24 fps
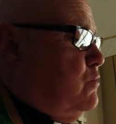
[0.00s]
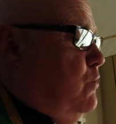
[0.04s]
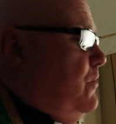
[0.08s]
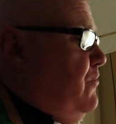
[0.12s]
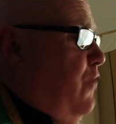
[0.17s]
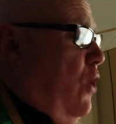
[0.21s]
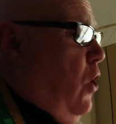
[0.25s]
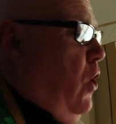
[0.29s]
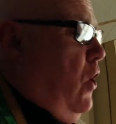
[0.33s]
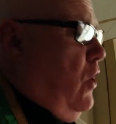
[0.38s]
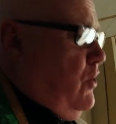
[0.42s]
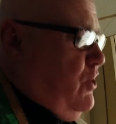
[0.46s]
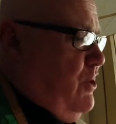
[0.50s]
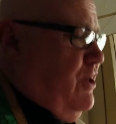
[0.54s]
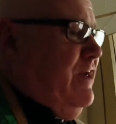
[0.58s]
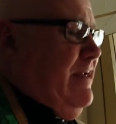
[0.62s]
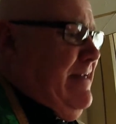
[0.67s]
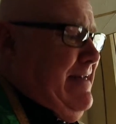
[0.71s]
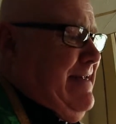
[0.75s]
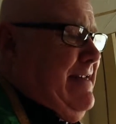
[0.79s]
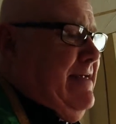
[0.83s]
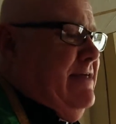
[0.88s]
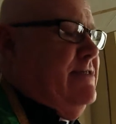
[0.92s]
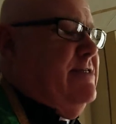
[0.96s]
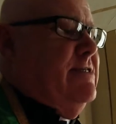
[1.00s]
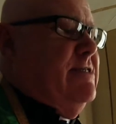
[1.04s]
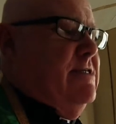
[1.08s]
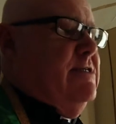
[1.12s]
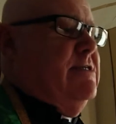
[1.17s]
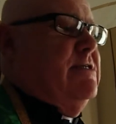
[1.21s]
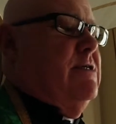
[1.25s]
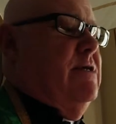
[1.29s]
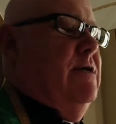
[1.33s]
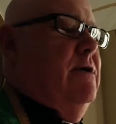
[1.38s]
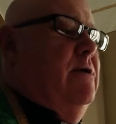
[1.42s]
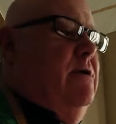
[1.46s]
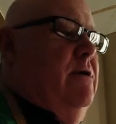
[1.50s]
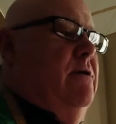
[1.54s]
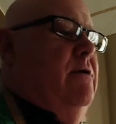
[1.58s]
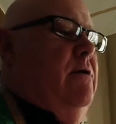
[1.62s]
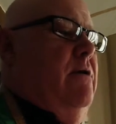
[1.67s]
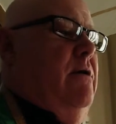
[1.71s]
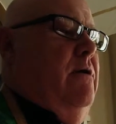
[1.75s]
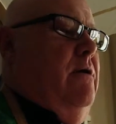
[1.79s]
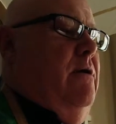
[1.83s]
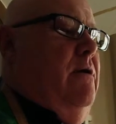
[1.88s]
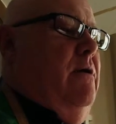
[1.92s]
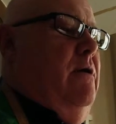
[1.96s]
with all goodness,
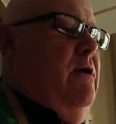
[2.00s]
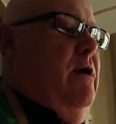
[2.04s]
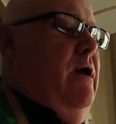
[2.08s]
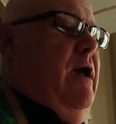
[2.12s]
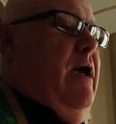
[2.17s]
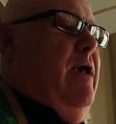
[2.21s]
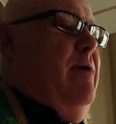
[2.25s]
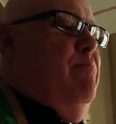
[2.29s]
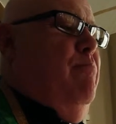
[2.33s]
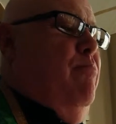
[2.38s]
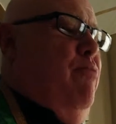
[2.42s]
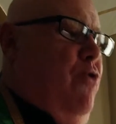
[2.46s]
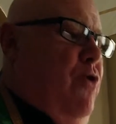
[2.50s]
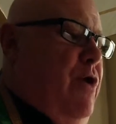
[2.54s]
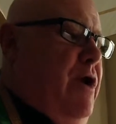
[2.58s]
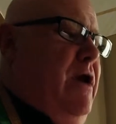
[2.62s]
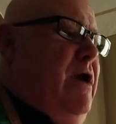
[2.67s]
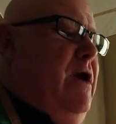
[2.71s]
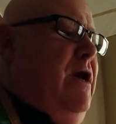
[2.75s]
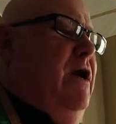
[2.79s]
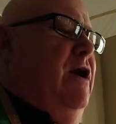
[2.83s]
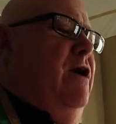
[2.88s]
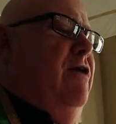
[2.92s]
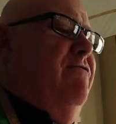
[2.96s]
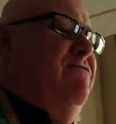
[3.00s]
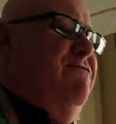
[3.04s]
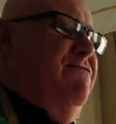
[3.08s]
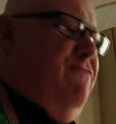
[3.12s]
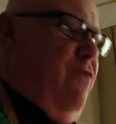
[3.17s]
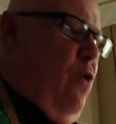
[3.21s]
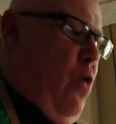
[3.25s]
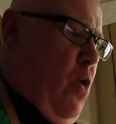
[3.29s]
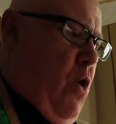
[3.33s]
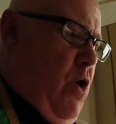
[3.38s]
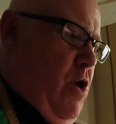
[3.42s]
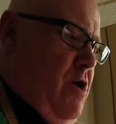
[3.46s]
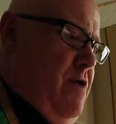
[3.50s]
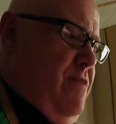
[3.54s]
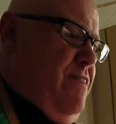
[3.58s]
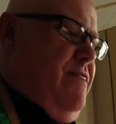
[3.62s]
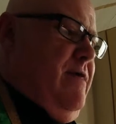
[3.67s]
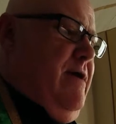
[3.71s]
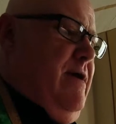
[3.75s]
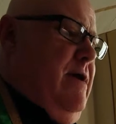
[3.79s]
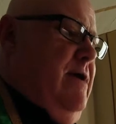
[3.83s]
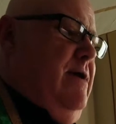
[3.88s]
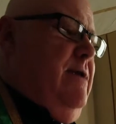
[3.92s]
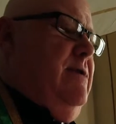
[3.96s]
and bring forth
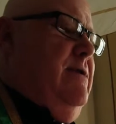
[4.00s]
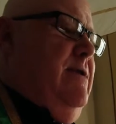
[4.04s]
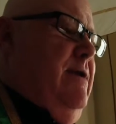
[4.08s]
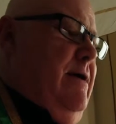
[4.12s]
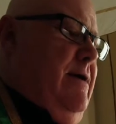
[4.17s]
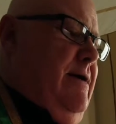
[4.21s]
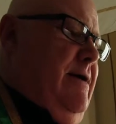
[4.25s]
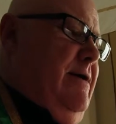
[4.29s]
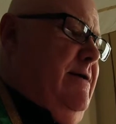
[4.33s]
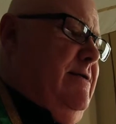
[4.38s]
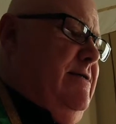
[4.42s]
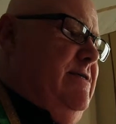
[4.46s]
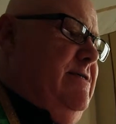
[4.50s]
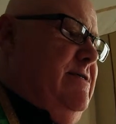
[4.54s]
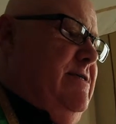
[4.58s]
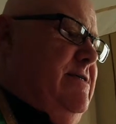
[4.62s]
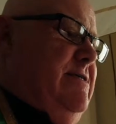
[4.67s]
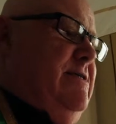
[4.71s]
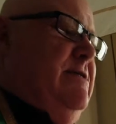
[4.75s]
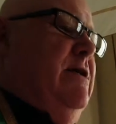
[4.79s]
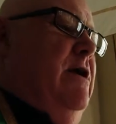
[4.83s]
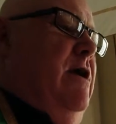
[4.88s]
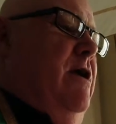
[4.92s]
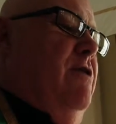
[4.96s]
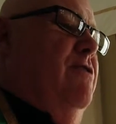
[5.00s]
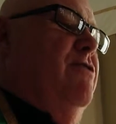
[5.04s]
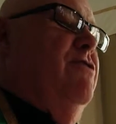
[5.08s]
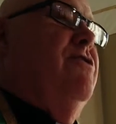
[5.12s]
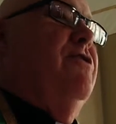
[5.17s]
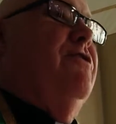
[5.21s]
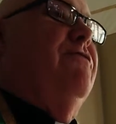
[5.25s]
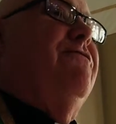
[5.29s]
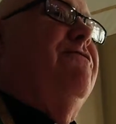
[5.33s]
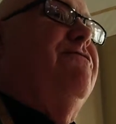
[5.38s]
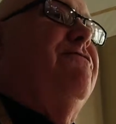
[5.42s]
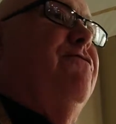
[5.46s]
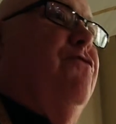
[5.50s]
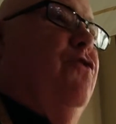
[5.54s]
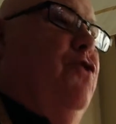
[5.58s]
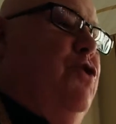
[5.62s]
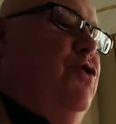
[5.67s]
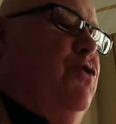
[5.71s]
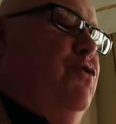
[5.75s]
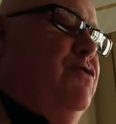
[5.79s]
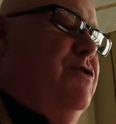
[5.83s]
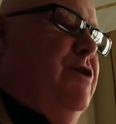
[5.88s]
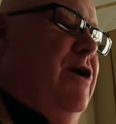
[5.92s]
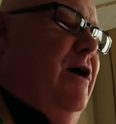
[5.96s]
in us the
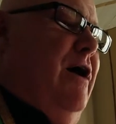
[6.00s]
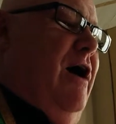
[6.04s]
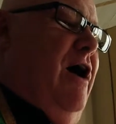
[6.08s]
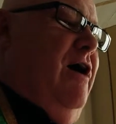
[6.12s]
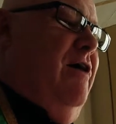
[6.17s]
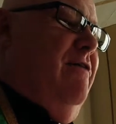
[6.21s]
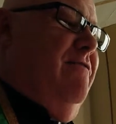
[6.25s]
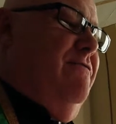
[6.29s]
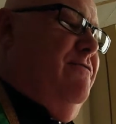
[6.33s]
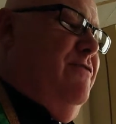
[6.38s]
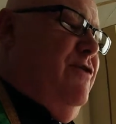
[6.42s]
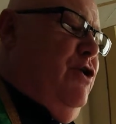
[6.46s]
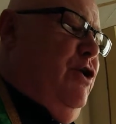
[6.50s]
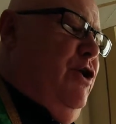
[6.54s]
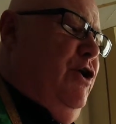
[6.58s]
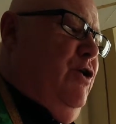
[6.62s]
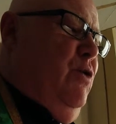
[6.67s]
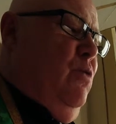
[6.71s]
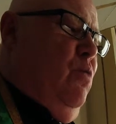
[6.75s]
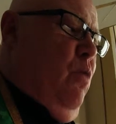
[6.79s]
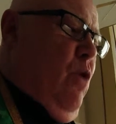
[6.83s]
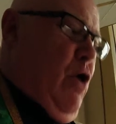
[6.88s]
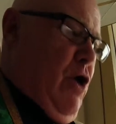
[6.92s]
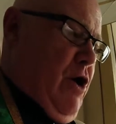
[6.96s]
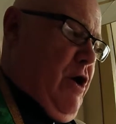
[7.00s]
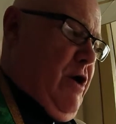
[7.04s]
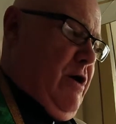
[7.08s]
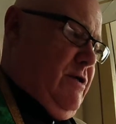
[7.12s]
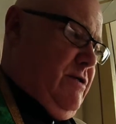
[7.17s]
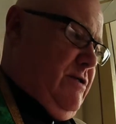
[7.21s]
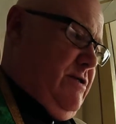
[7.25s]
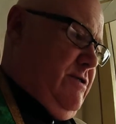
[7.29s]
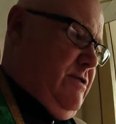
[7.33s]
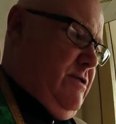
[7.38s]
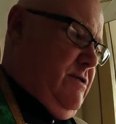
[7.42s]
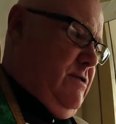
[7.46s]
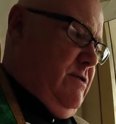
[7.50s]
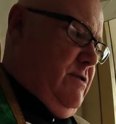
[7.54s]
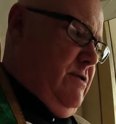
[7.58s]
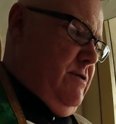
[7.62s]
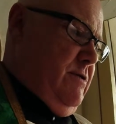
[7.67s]
fruit of good works.